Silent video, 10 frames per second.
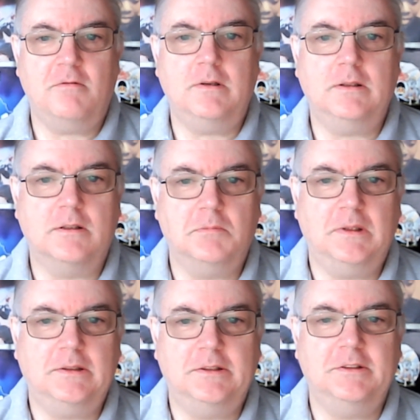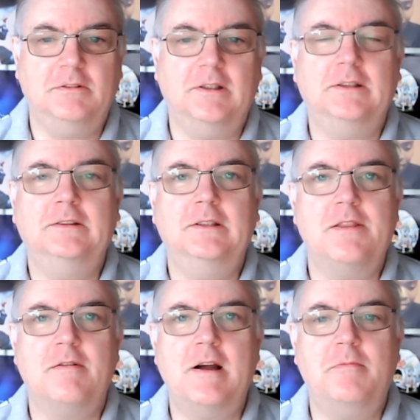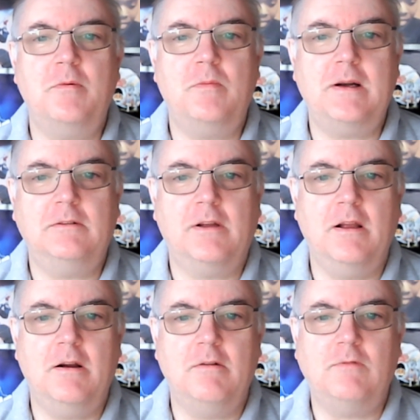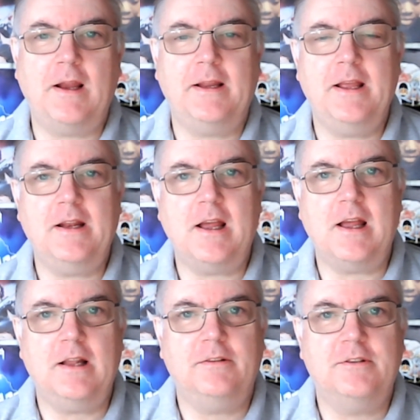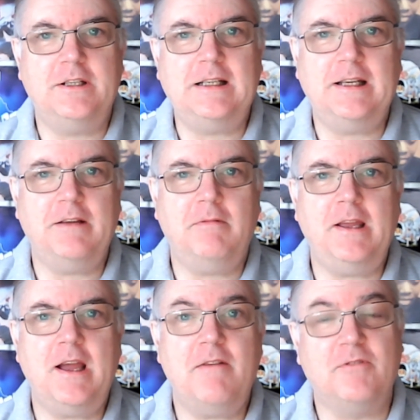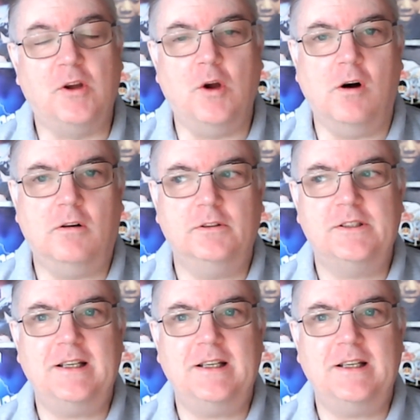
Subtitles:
Welcome to another album ranking, and today we have got